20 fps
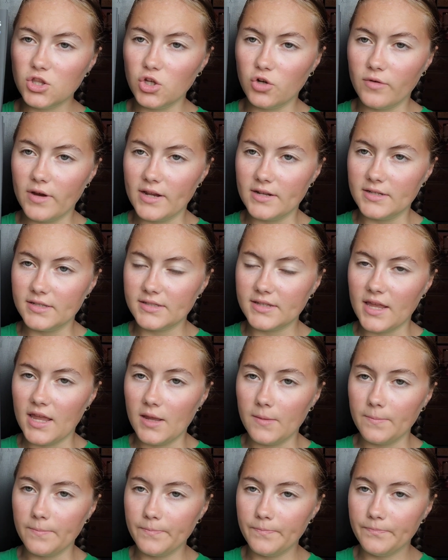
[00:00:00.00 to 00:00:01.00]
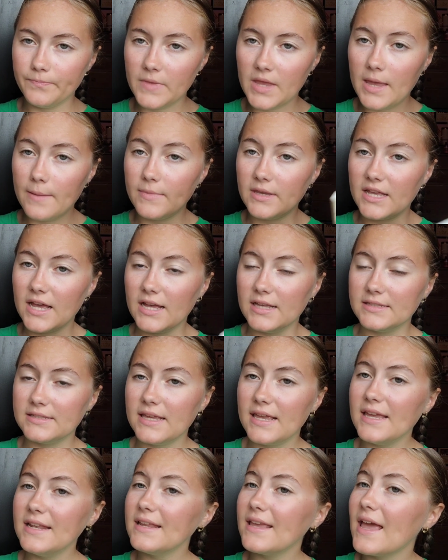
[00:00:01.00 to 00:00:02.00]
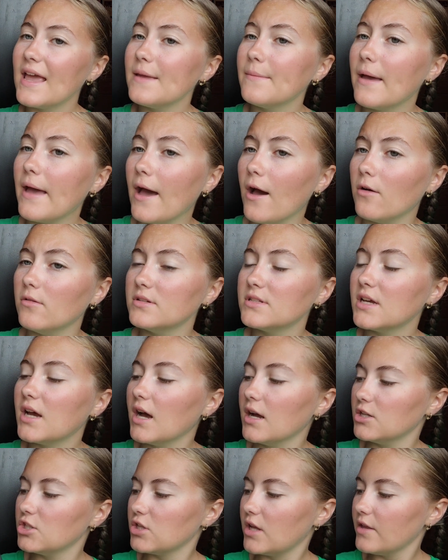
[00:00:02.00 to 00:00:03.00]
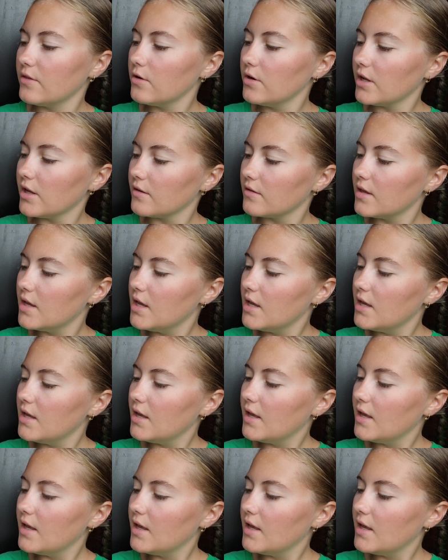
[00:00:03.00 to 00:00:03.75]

The Grandest Game because it came out on July 30th.